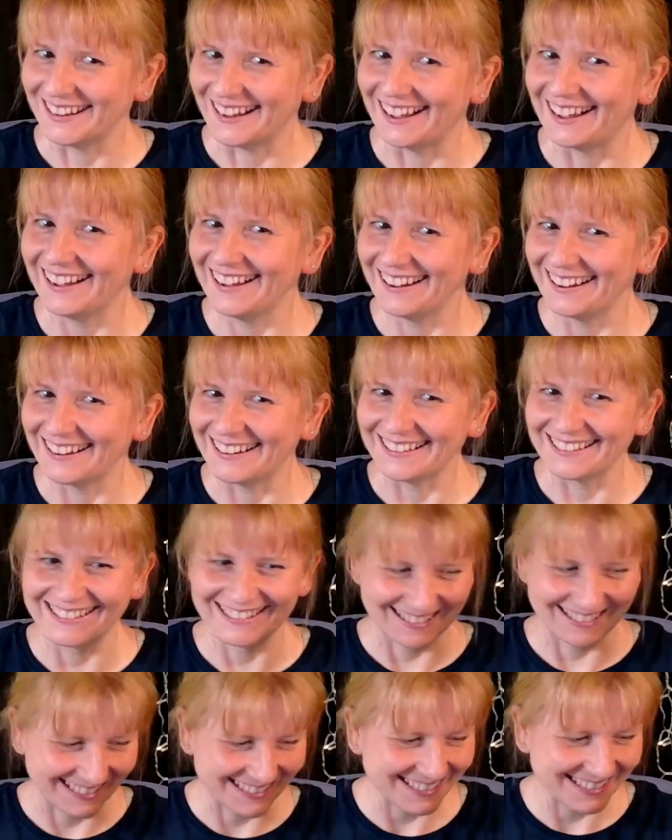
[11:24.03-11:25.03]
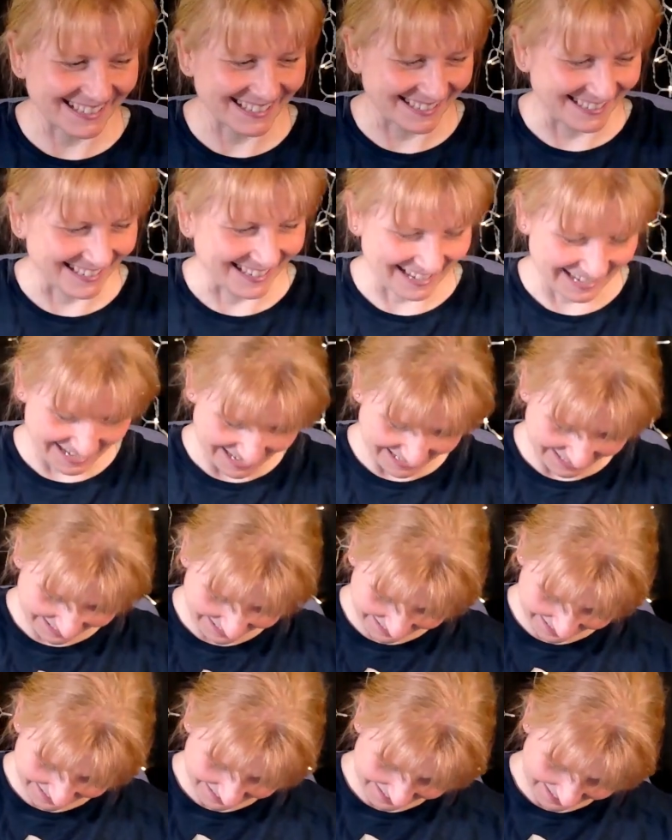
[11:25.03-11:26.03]
nice. That's a
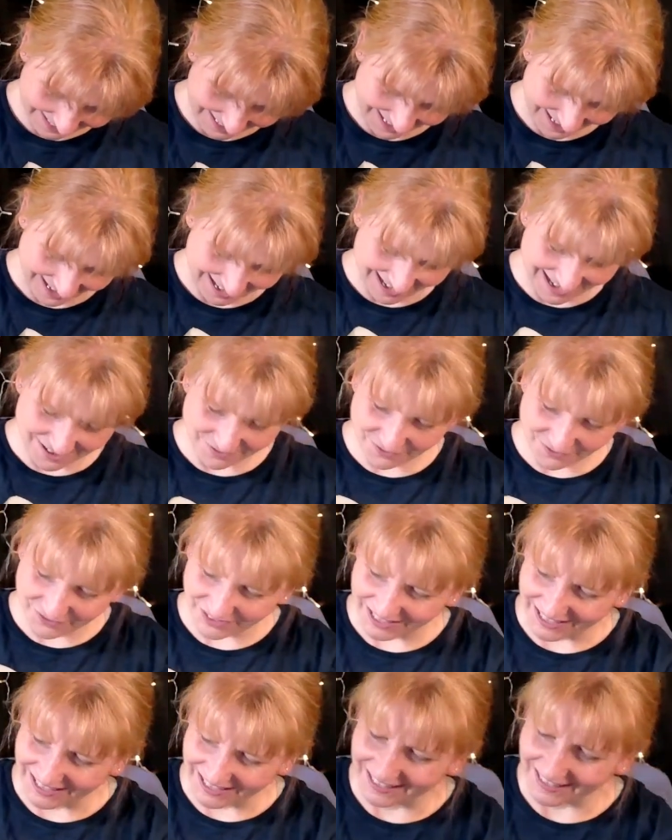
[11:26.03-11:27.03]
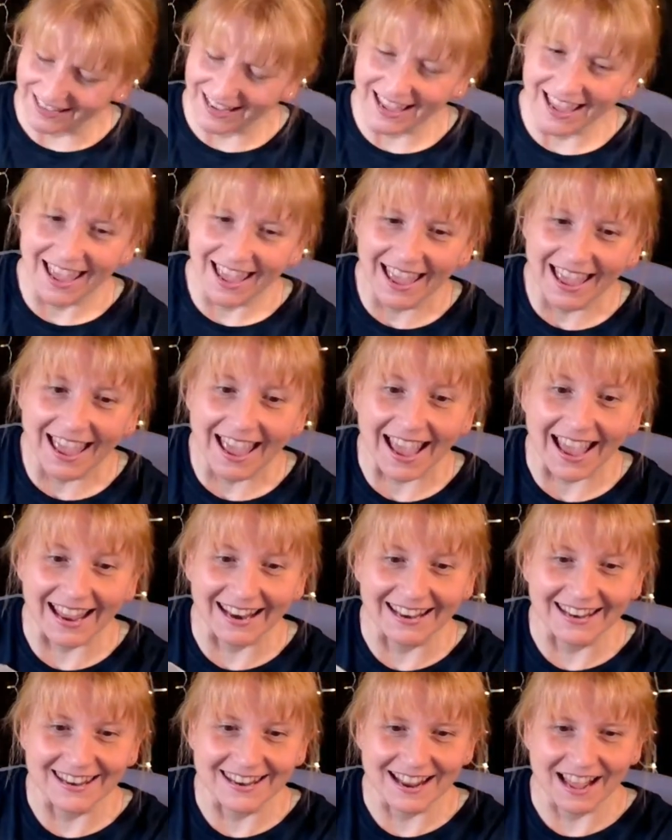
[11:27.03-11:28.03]
nice tight fit,
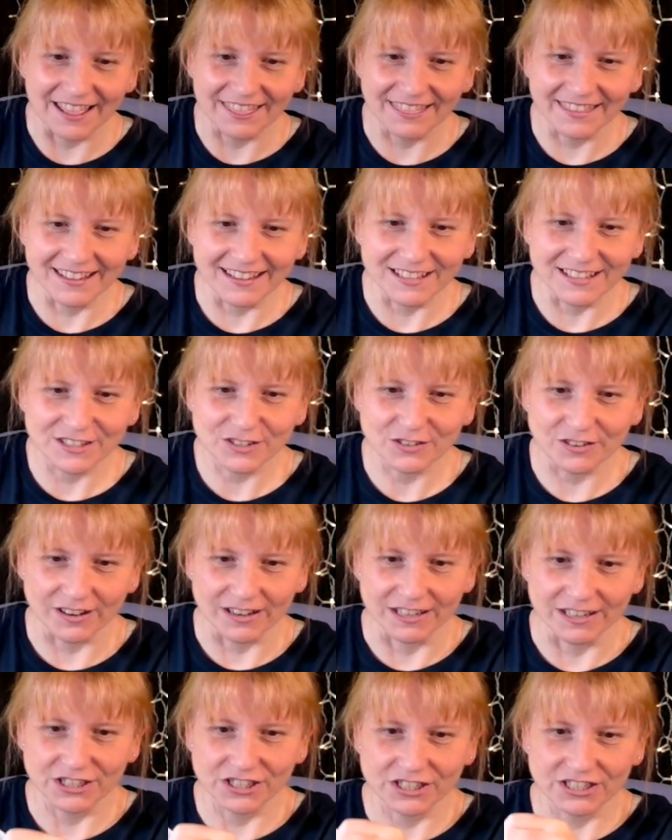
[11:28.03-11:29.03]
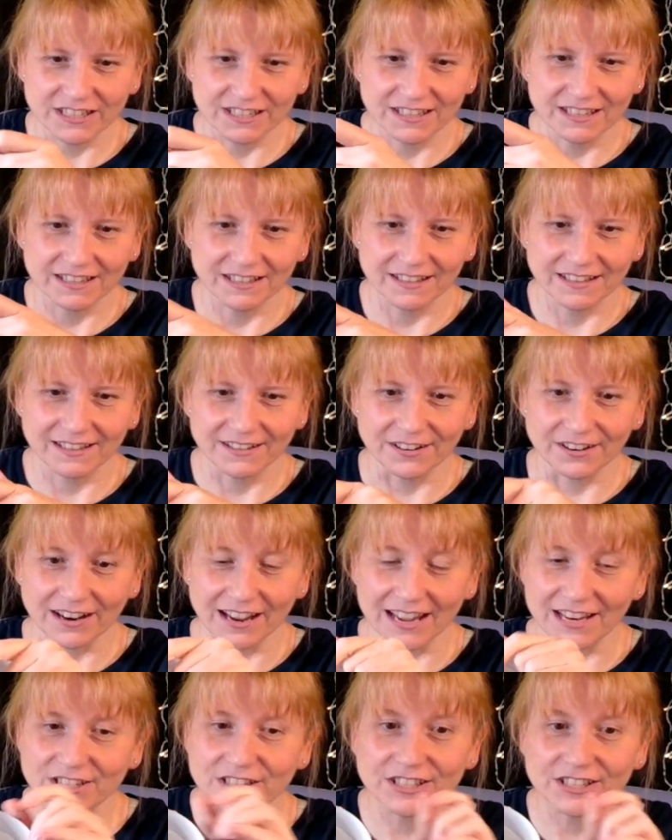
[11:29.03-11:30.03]
and nothing is scrunched. Your
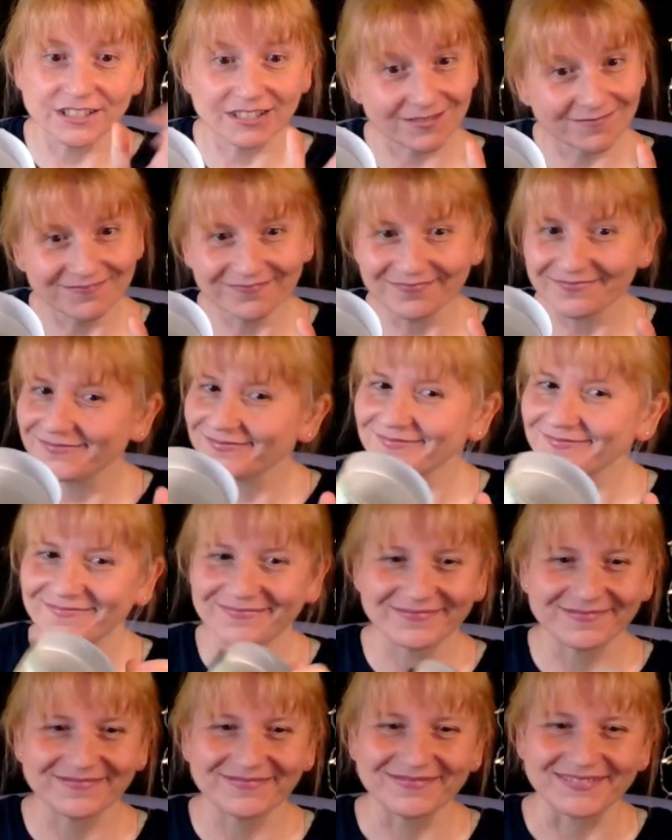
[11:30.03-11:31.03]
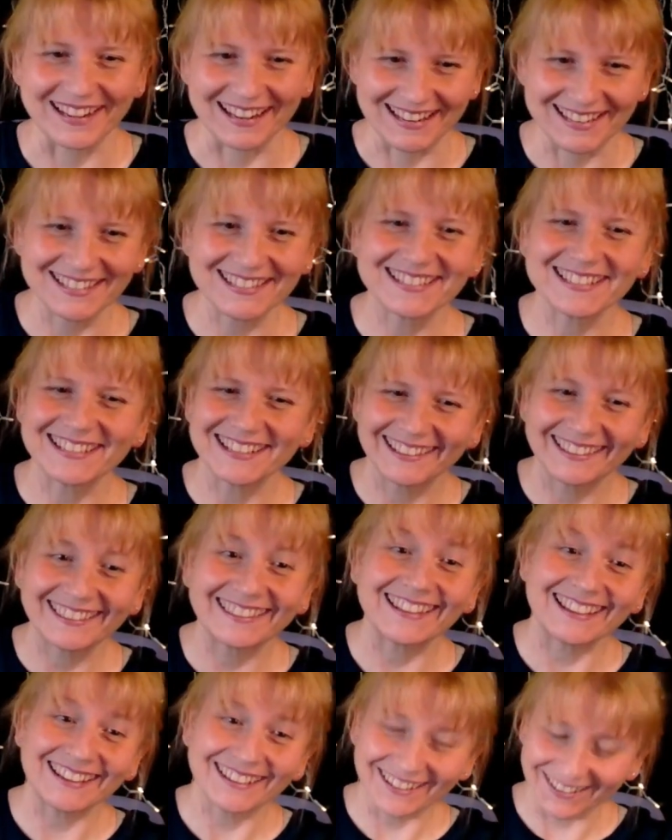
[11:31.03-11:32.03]
edges, nice.
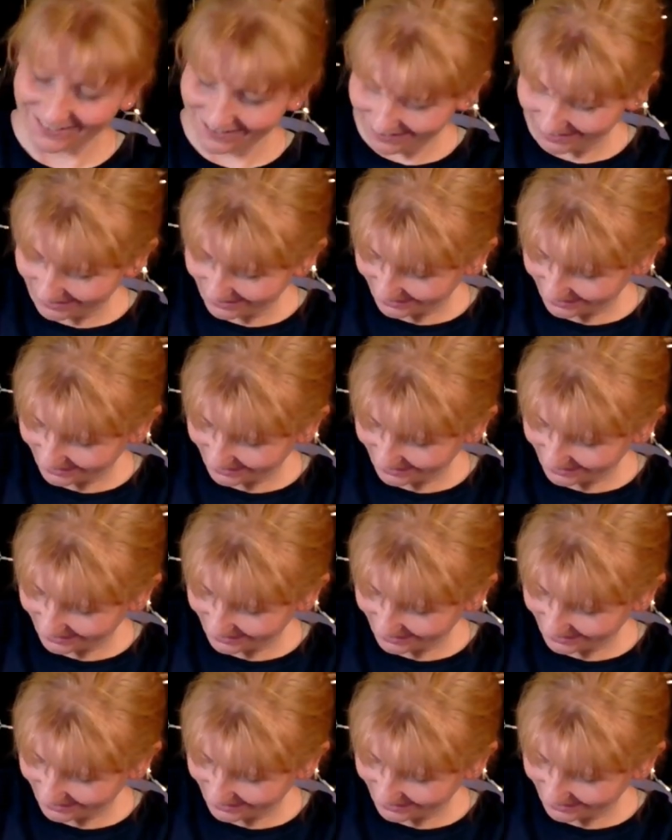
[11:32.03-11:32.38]
Thank you, Art